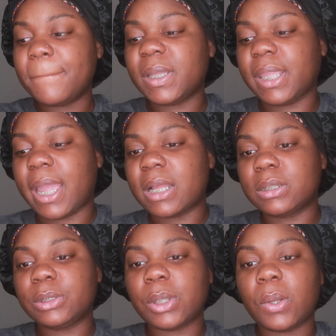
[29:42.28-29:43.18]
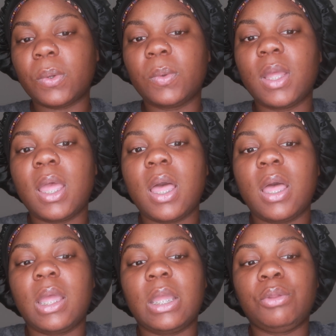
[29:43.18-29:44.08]
but yeah so
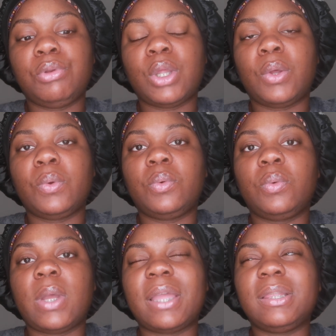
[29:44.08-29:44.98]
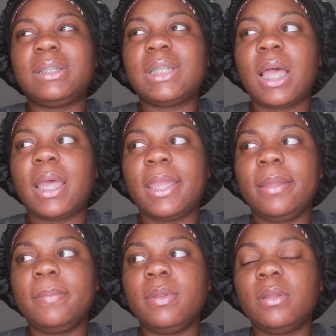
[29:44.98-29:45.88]
you know at the
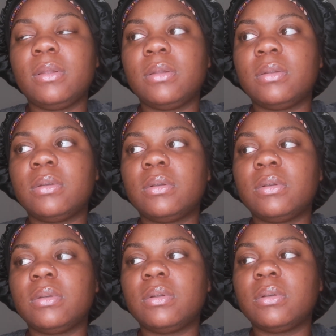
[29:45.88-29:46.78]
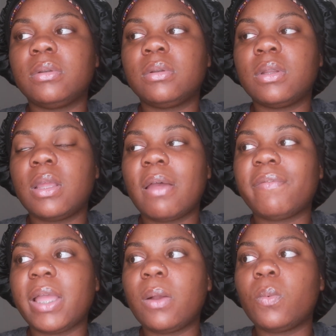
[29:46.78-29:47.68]
time i
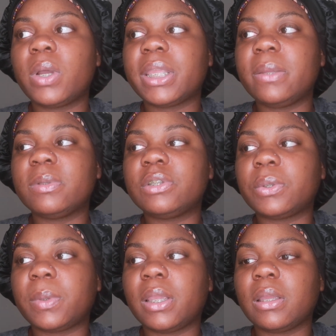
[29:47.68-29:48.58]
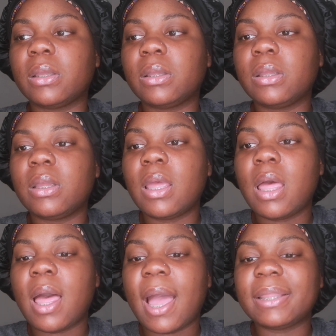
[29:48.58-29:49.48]
forgot what he was doing
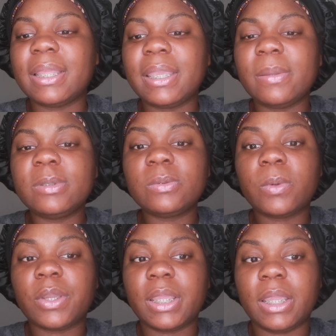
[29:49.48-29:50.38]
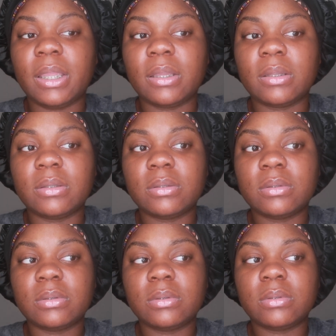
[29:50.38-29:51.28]
i think he was working
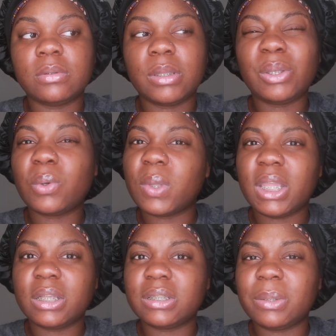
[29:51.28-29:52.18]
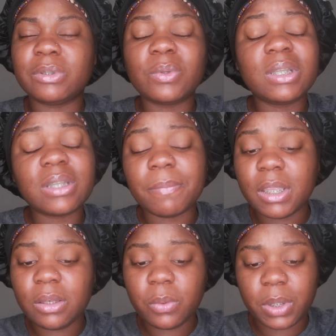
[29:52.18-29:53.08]
in Queens. He was doing
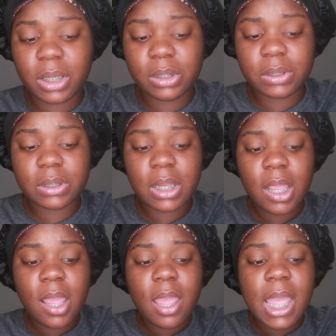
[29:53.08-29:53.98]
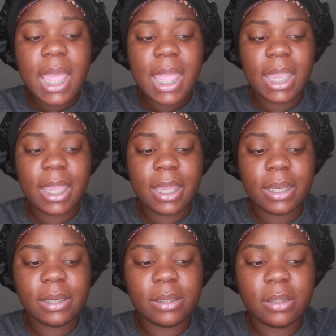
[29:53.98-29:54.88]
something in Queens
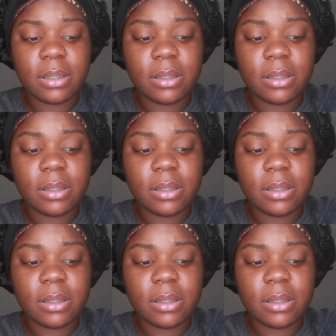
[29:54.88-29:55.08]
and